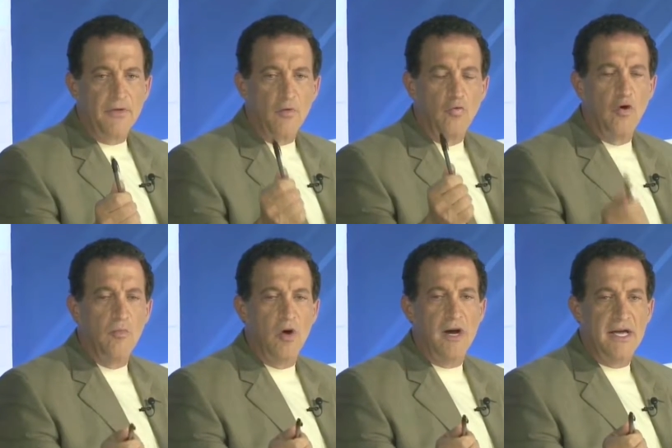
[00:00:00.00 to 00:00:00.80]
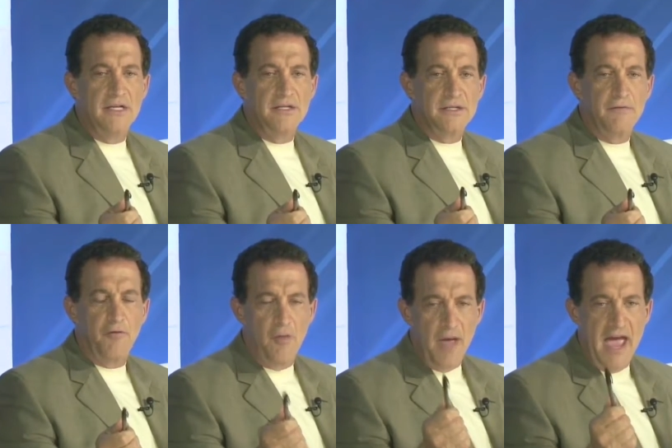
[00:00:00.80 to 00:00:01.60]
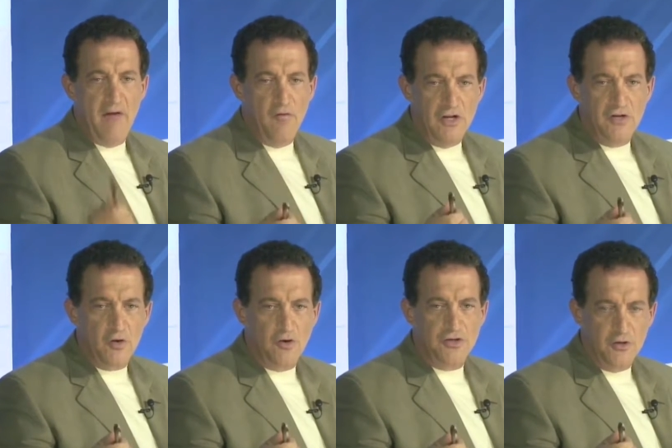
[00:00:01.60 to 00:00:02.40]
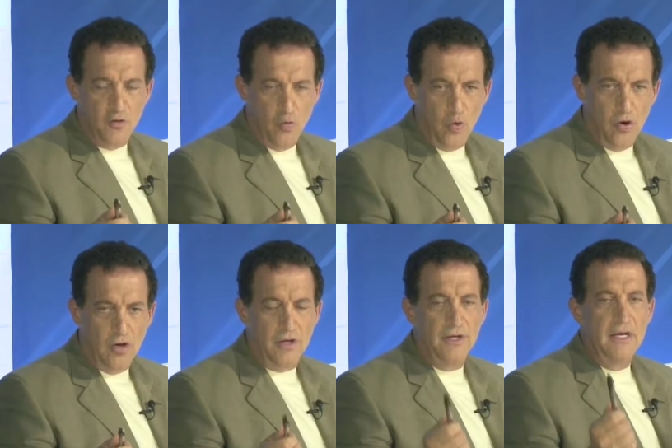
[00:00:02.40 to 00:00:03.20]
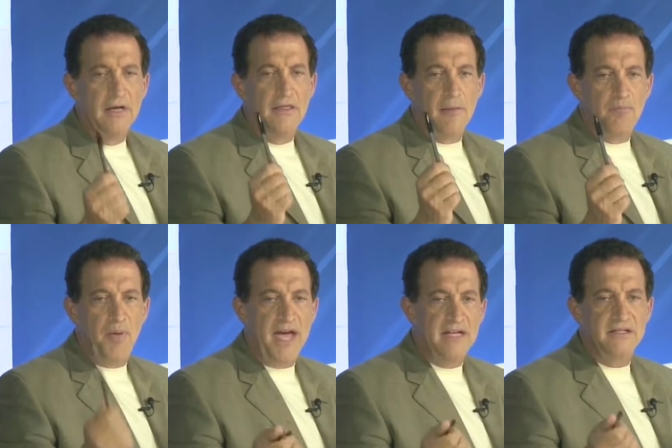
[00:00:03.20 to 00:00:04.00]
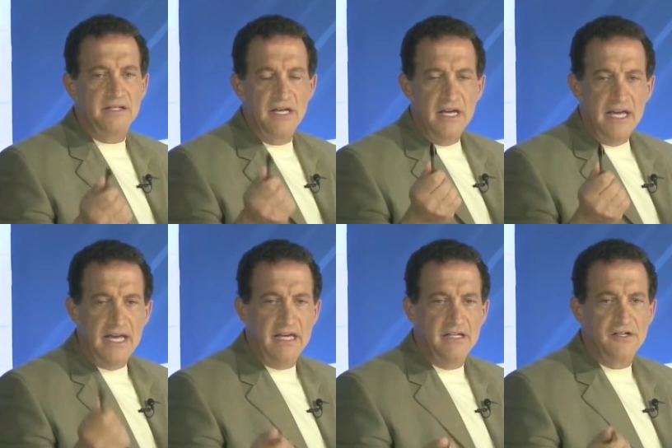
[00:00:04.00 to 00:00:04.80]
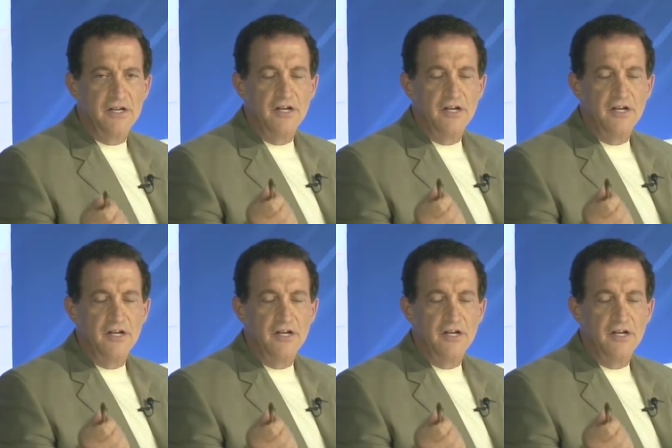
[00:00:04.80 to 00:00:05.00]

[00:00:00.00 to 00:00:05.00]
the rumor is from every source in the world that Pence is